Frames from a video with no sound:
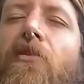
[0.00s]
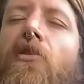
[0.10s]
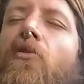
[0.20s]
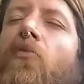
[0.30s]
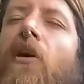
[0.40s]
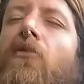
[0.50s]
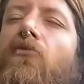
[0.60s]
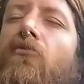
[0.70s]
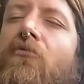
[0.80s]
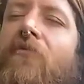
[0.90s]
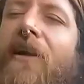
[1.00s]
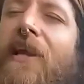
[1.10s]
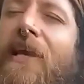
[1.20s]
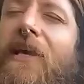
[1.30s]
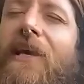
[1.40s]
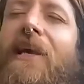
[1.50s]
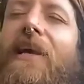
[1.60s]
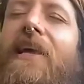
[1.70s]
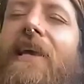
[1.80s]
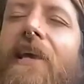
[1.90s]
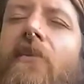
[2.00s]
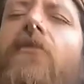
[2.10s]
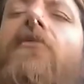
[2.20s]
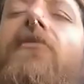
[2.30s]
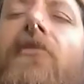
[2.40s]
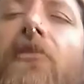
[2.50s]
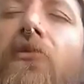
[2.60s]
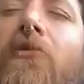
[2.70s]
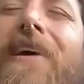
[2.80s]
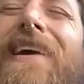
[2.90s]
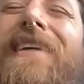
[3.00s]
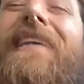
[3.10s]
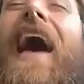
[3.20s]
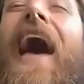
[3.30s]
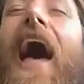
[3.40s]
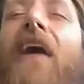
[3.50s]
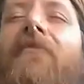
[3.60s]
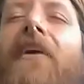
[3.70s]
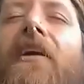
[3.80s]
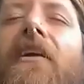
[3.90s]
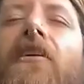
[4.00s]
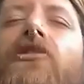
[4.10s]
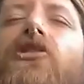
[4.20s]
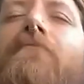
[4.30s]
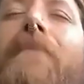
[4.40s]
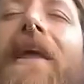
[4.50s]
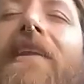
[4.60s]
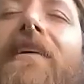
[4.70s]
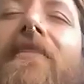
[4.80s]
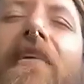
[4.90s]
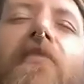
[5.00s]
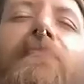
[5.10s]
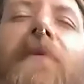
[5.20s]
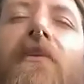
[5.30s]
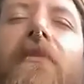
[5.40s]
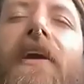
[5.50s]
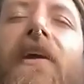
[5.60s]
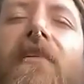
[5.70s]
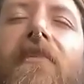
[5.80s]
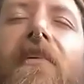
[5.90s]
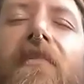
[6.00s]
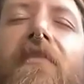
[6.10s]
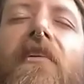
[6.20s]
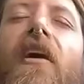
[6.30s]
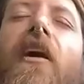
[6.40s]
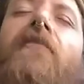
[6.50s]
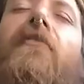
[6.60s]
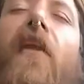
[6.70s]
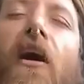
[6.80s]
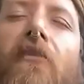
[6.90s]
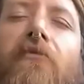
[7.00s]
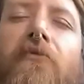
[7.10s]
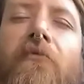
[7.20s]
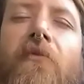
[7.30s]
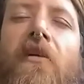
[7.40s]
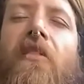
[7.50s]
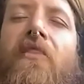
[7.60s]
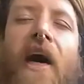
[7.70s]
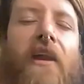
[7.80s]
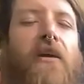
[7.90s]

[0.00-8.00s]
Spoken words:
What really heals you is having tremendous experiences of love that